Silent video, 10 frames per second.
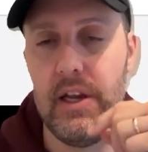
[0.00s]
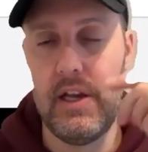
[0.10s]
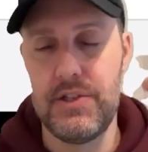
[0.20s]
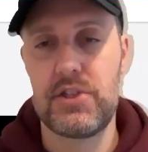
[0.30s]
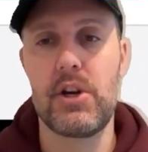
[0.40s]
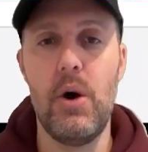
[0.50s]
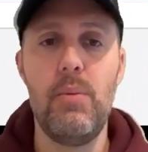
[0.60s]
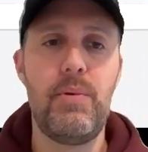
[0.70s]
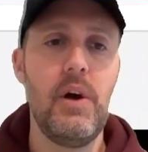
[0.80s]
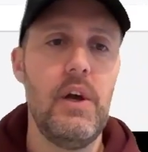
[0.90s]

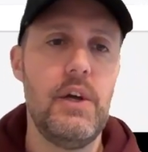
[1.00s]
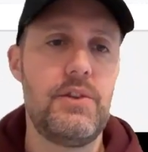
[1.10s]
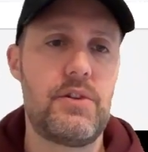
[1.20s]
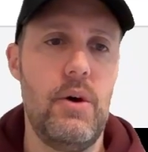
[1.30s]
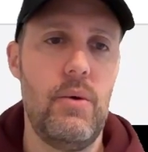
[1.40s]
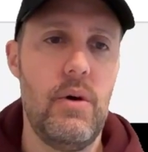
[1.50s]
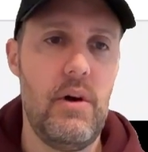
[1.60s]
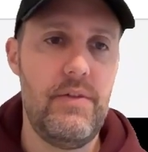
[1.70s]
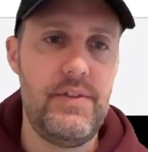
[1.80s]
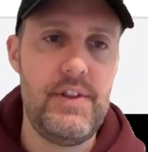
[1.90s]
scope. So
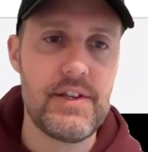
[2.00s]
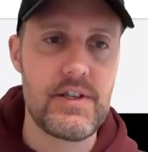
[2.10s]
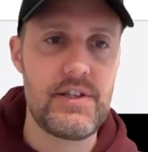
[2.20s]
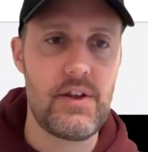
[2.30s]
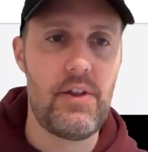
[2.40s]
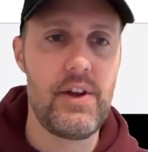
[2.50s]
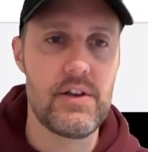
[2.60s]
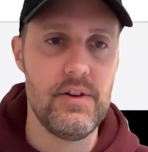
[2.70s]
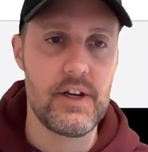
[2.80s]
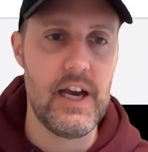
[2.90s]
this is the other thing
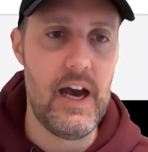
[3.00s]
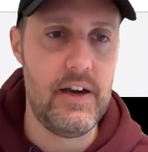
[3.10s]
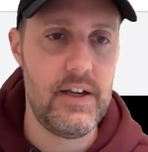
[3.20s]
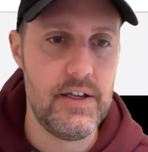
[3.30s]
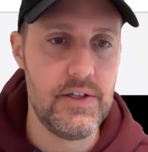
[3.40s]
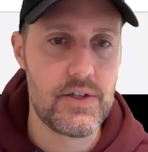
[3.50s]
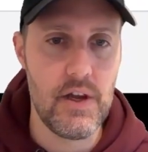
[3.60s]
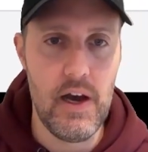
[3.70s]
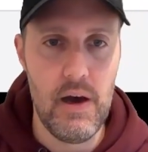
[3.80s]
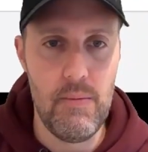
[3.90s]
to look at is,
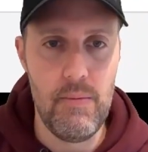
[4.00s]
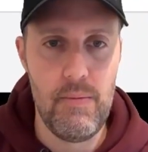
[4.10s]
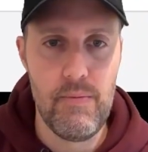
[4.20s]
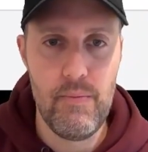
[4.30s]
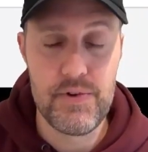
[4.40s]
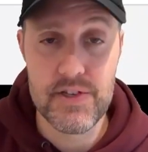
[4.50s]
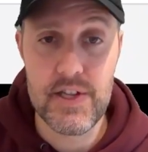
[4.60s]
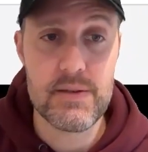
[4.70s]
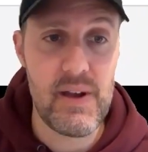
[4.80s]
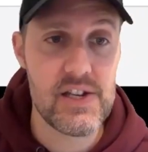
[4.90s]
does
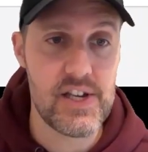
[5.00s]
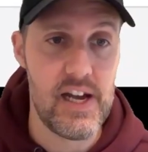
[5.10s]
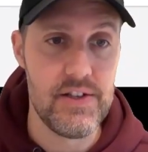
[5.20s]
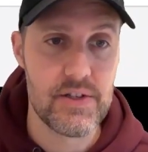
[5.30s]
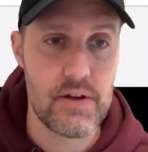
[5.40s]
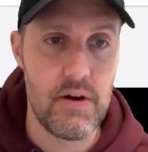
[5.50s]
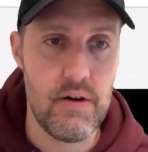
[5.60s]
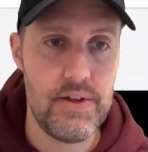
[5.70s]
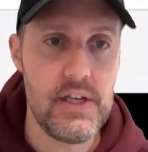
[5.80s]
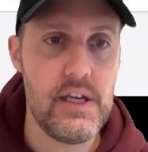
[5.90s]
this make sense? Are
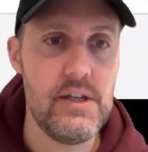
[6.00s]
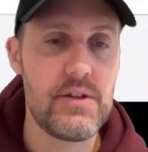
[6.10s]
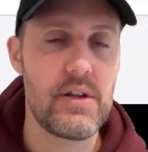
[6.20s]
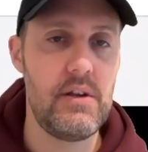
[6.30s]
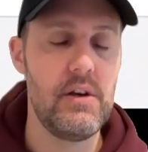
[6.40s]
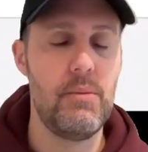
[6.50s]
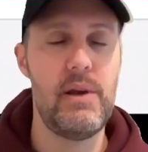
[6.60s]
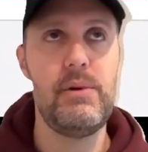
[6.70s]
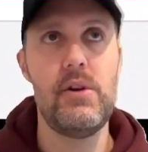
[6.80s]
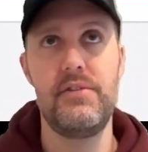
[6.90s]
these, maybe you have